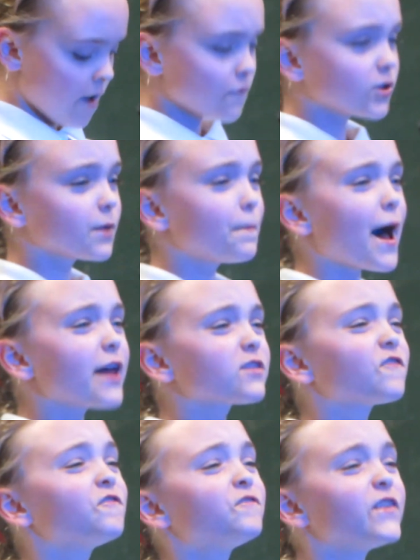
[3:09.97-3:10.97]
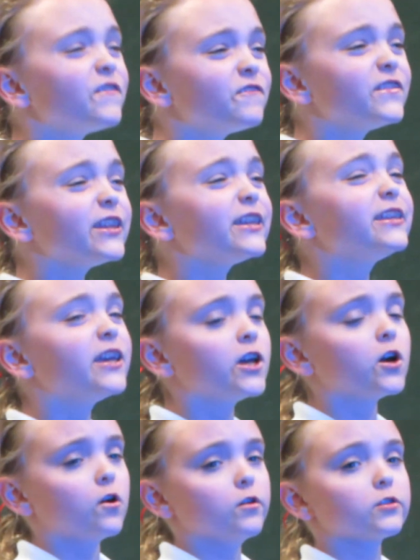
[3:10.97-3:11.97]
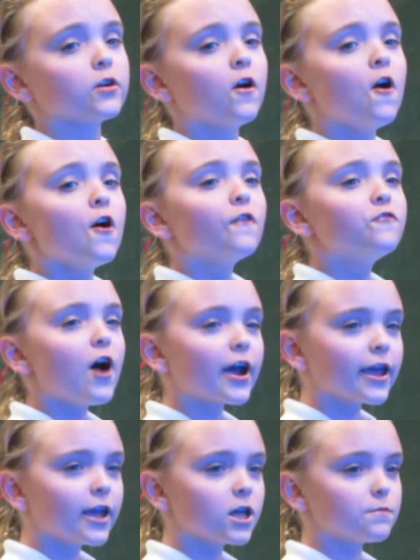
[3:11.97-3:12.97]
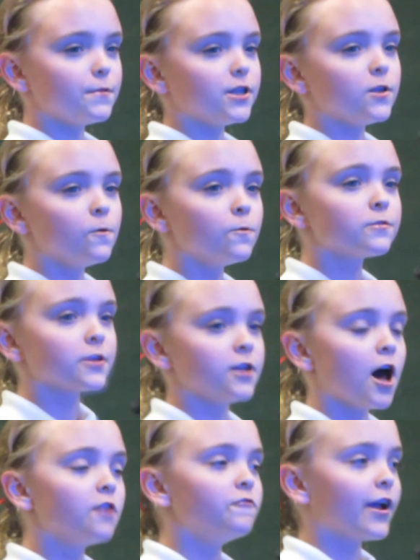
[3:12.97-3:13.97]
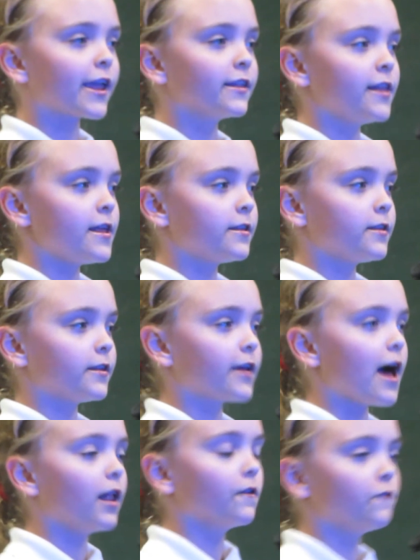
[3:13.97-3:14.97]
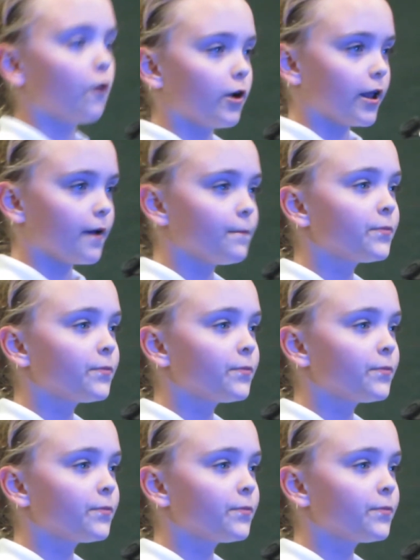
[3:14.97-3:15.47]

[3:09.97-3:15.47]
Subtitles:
For the past 50 years, fracking has been used and unregulated in California.